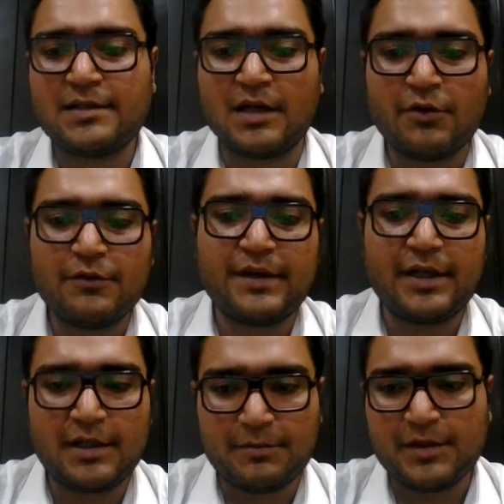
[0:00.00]
However,
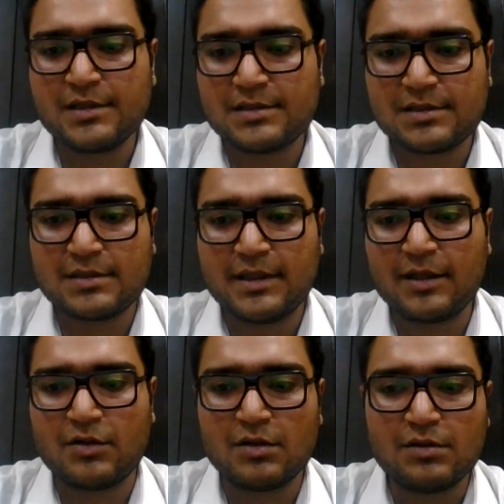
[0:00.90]
it appears that
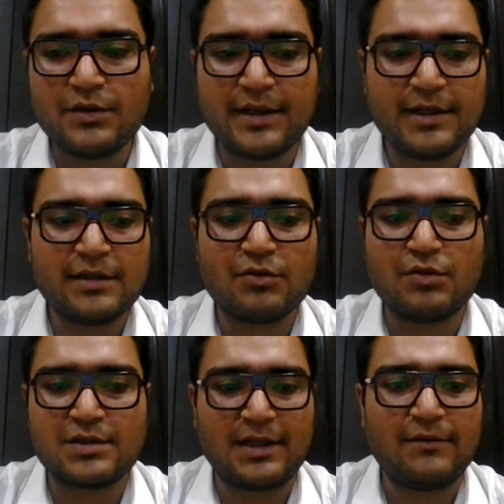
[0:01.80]
although Indian
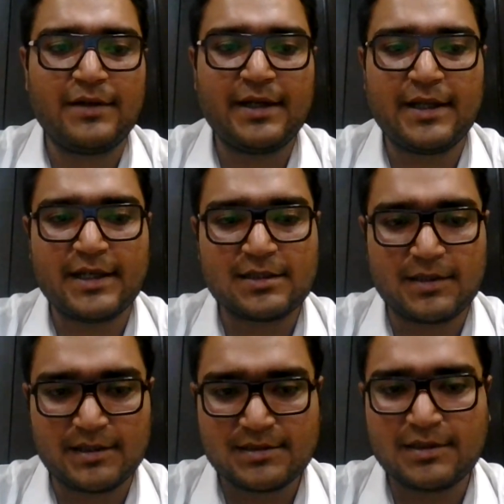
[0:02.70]
courts have laid
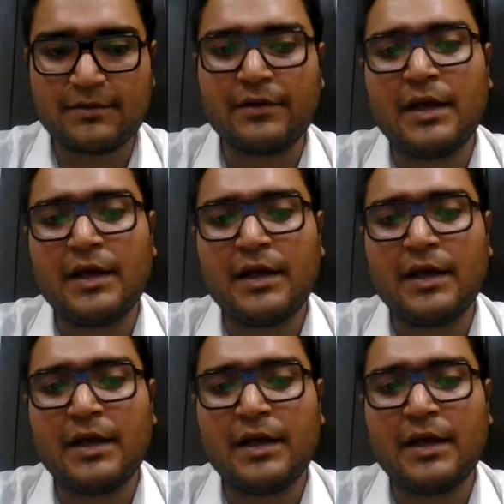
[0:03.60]
extensive